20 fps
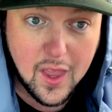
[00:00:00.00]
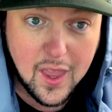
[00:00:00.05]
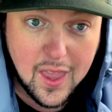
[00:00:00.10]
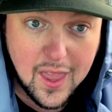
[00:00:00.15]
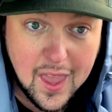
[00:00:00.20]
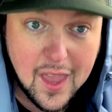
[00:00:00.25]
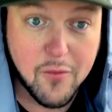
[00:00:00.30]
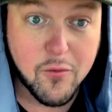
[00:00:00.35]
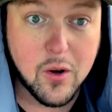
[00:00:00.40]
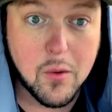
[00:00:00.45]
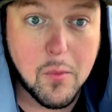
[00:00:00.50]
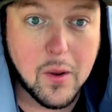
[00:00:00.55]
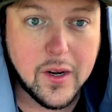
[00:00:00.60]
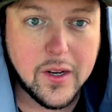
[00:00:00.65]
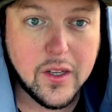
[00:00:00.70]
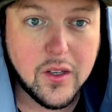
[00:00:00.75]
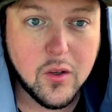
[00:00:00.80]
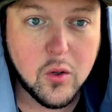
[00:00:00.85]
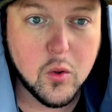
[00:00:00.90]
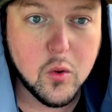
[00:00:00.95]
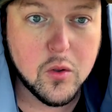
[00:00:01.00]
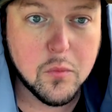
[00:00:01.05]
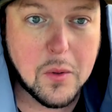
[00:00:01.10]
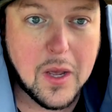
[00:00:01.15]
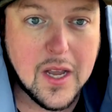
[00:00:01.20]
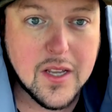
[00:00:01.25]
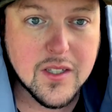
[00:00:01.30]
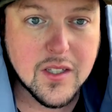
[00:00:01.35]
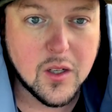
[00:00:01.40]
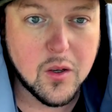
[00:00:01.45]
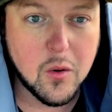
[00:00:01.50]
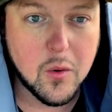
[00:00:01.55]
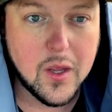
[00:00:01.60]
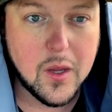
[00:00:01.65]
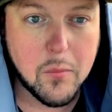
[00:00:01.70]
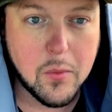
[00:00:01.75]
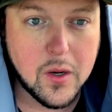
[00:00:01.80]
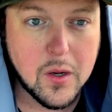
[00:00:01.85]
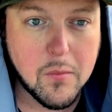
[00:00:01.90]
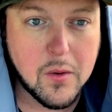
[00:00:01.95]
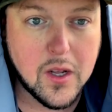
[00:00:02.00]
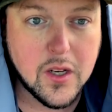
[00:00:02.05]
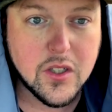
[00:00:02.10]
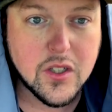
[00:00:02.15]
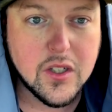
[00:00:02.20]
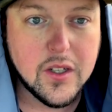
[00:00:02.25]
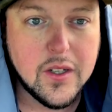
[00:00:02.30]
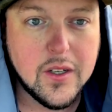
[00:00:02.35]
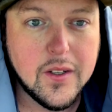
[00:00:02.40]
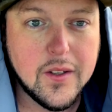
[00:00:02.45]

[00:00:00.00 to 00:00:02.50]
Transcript: everybody who's passing away pretty much